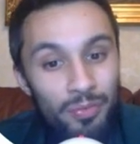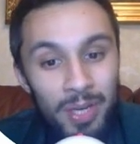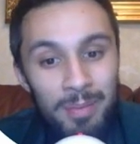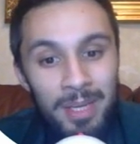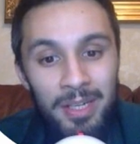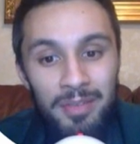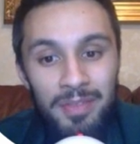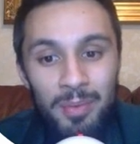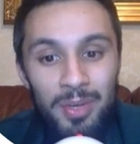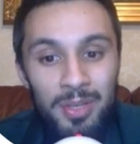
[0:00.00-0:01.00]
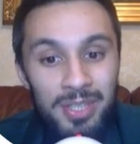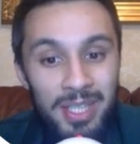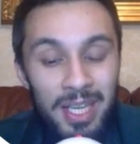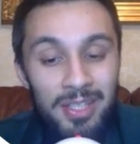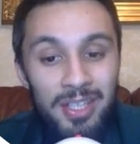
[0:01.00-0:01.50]
3 million of them were
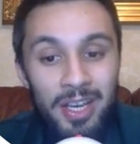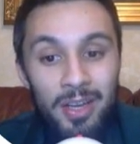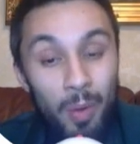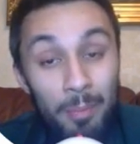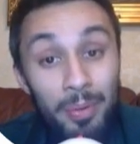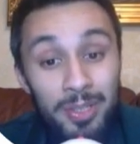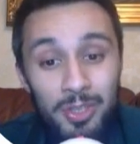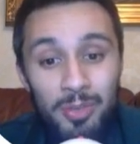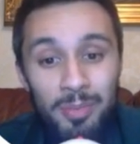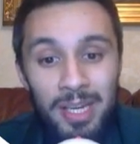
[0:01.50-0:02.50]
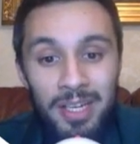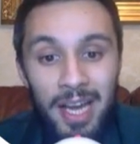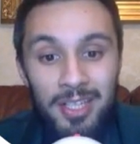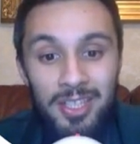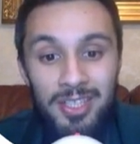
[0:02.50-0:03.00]
using the internet, 1.2 million
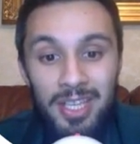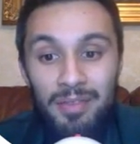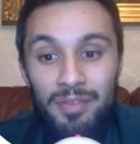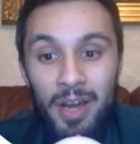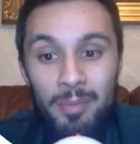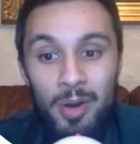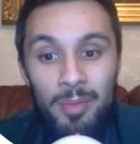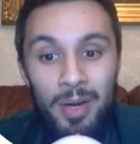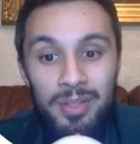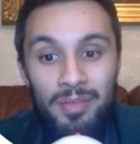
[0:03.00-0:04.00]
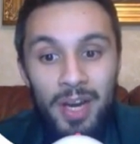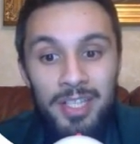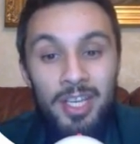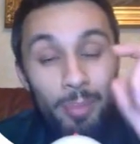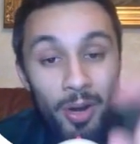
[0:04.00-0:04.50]
accessing it via mobile device,